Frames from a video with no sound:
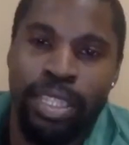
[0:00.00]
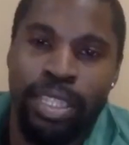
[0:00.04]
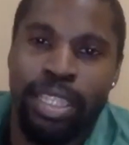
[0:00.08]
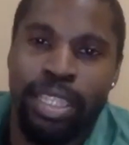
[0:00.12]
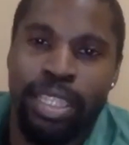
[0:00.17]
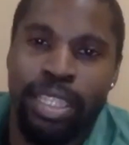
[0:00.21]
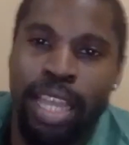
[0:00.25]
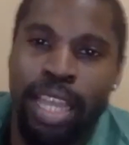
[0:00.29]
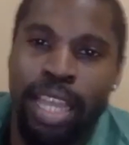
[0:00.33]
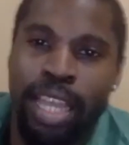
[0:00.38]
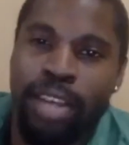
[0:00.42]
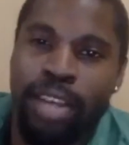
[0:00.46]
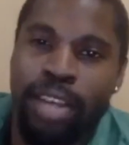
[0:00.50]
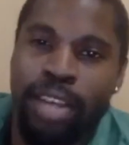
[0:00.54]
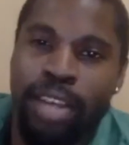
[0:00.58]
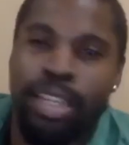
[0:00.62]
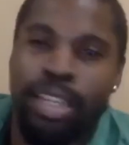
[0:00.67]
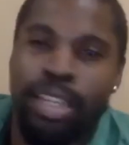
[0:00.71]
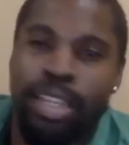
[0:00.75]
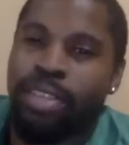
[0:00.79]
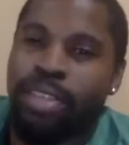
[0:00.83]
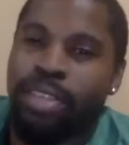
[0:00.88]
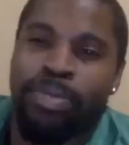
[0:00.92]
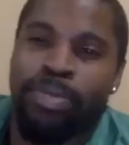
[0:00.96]
Yeah. Oh yeah,
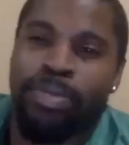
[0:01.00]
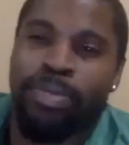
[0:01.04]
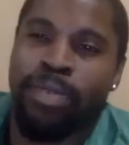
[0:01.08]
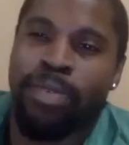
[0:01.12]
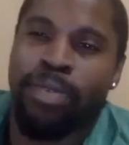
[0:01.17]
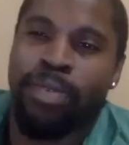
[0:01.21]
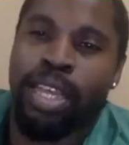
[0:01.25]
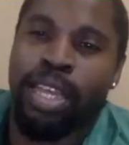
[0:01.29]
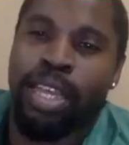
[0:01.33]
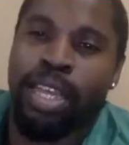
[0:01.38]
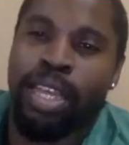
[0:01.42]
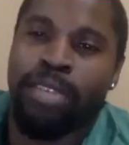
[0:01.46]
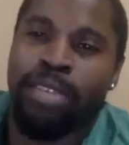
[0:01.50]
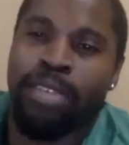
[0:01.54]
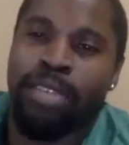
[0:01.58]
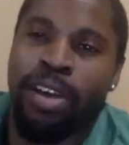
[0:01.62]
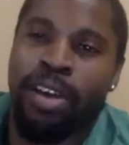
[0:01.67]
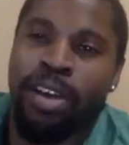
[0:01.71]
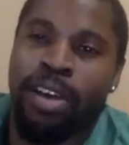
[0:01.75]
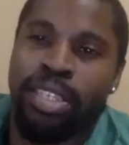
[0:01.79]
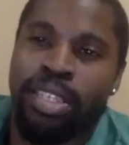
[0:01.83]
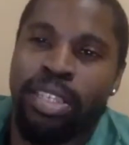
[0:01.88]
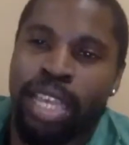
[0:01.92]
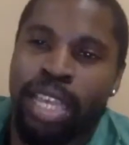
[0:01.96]
no problem. Like his
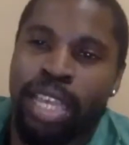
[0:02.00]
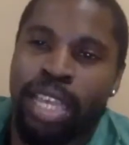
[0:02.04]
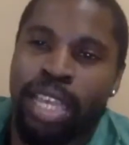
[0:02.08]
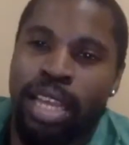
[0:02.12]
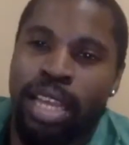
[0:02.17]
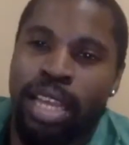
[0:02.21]
father said.